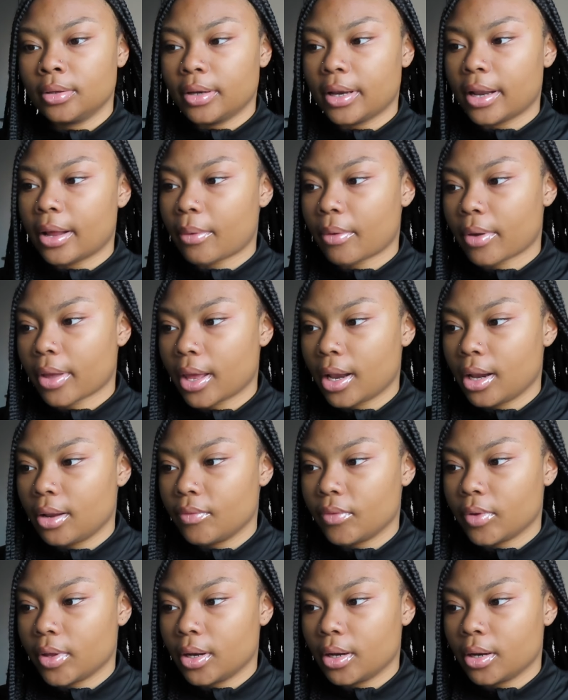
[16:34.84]
Now I can't
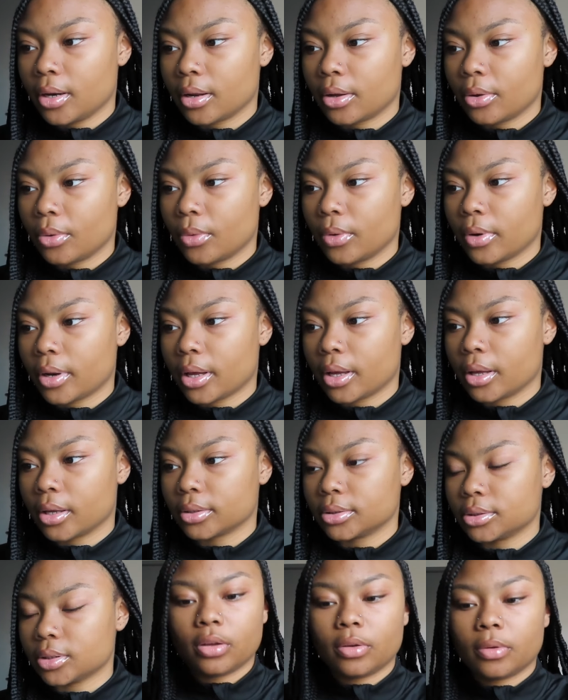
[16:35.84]
even get into Google
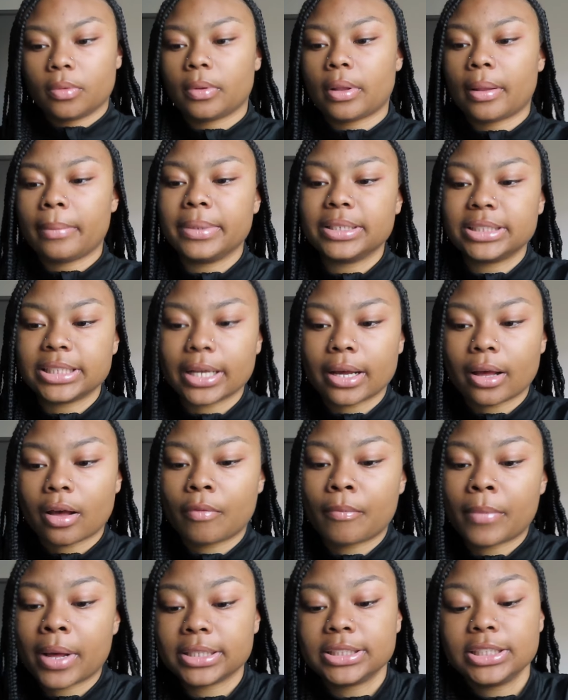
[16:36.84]
Docs. Oh, let me check
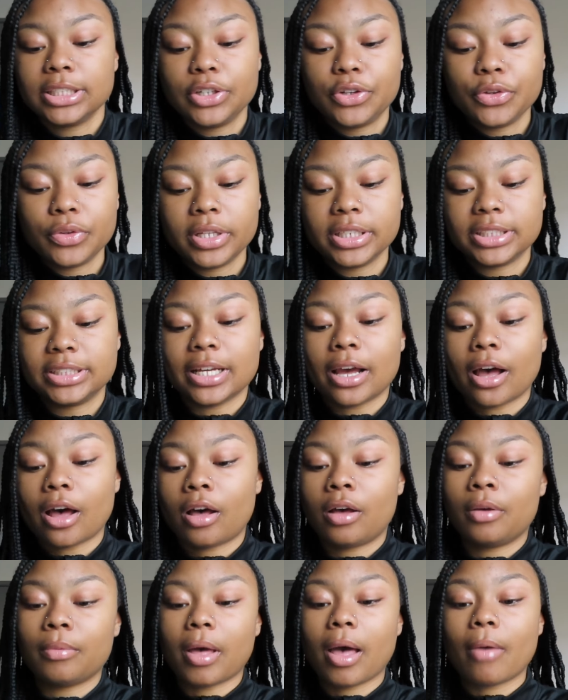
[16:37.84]
off my to-do list,
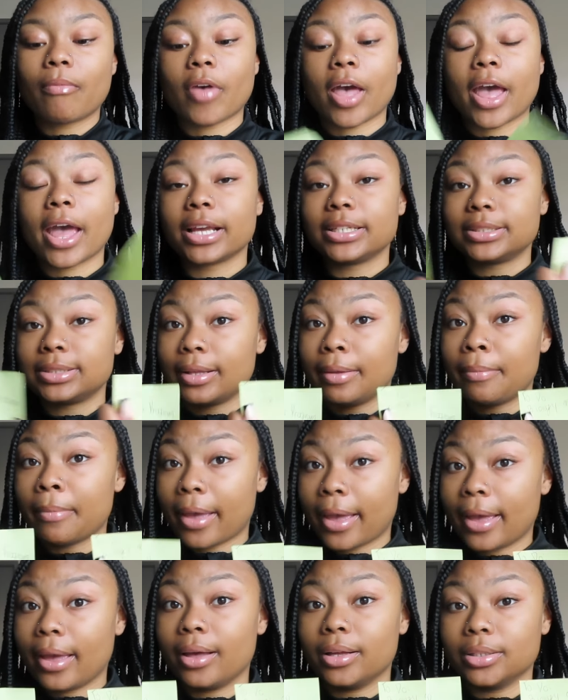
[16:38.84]
y'all. I've actually
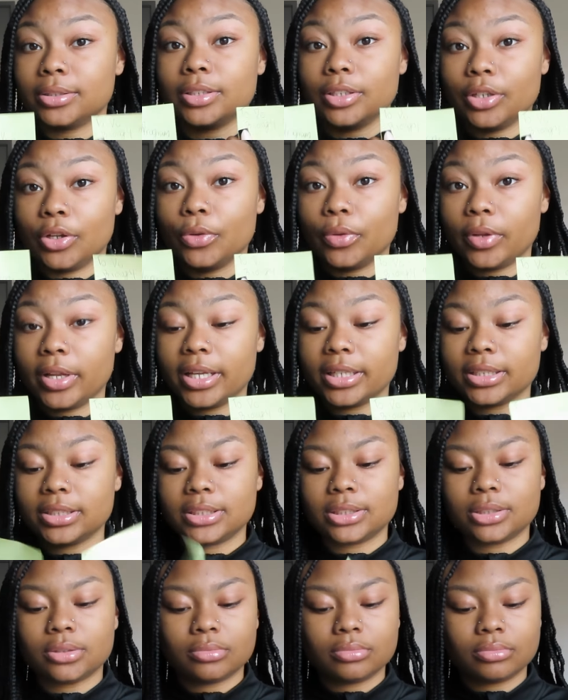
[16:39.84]
made a to-do
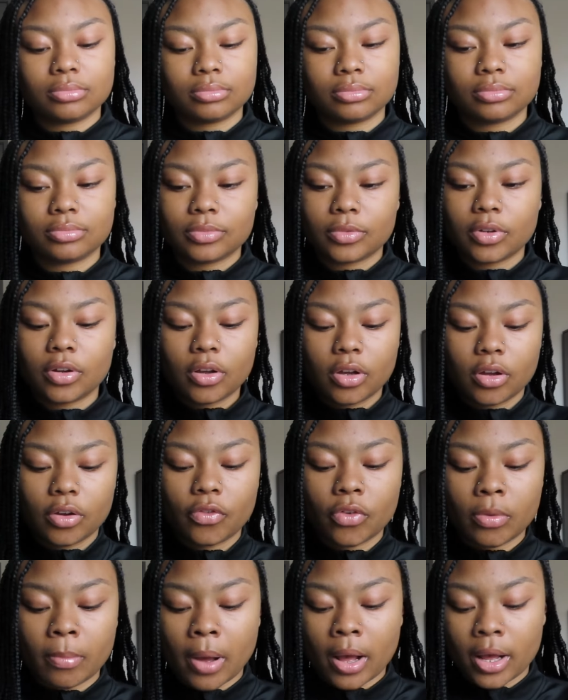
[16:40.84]
list
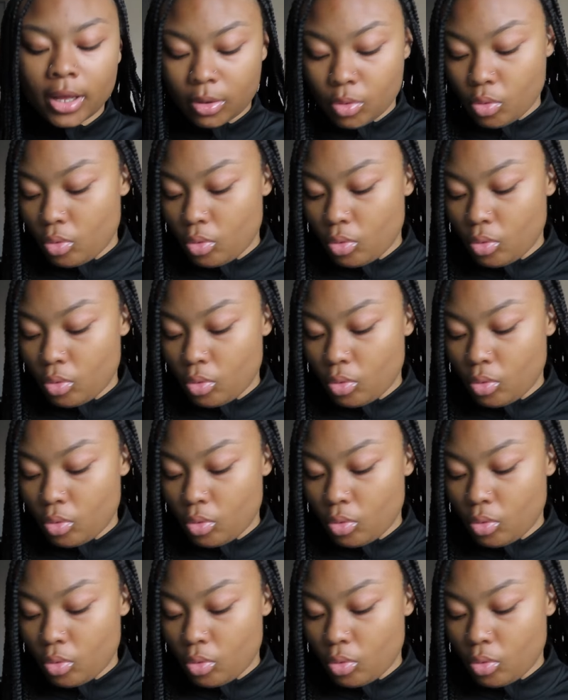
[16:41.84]
for my